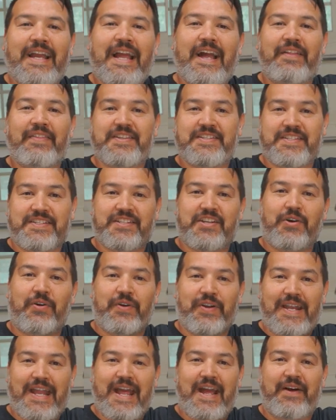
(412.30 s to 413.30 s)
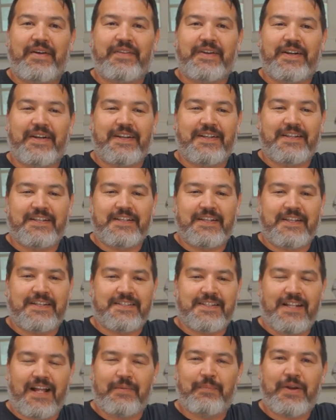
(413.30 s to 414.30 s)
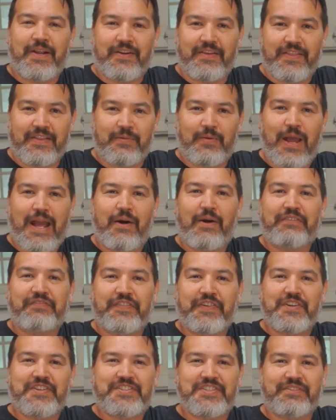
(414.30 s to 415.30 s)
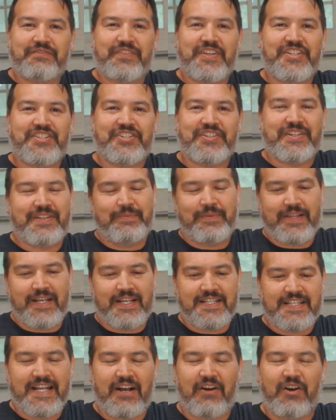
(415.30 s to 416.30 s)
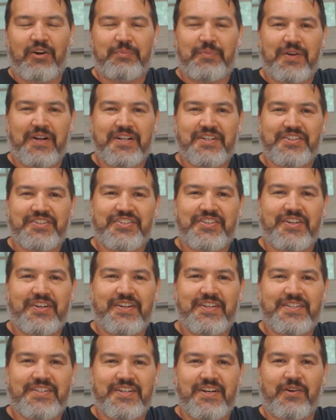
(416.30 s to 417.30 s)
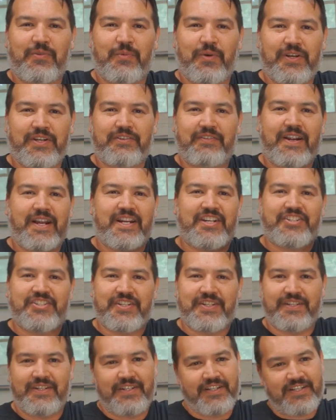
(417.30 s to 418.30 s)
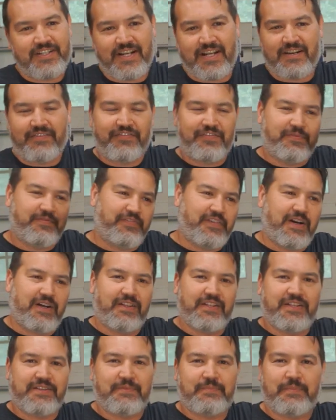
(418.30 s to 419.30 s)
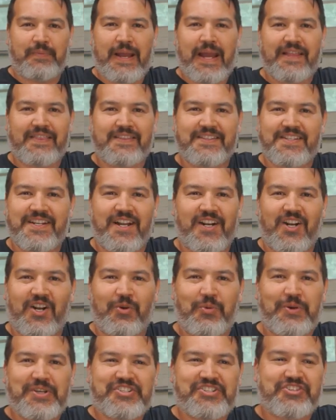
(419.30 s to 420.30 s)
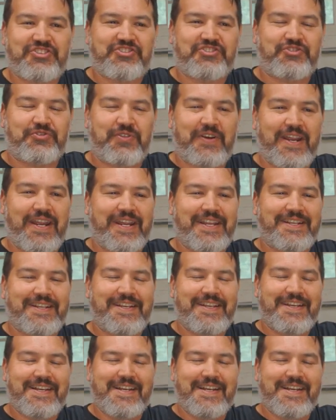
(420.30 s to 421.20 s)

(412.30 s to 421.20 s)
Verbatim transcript: how this is going now. Uh, it's a lot better than how I first envisioned it, but that's how all projects are. You start one direction and you kind of follow, the path is not always just straight.